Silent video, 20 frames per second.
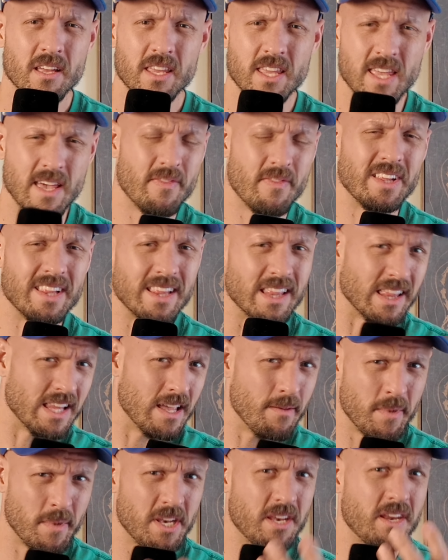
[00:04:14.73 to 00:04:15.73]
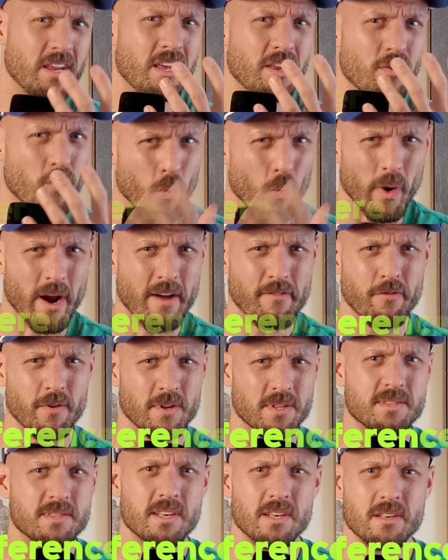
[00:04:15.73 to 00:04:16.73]
Give it limited
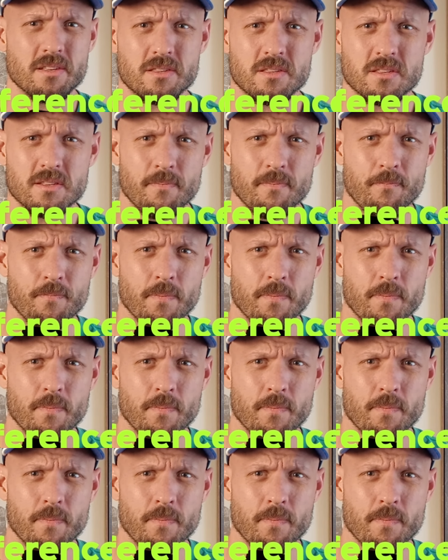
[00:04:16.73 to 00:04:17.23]
references.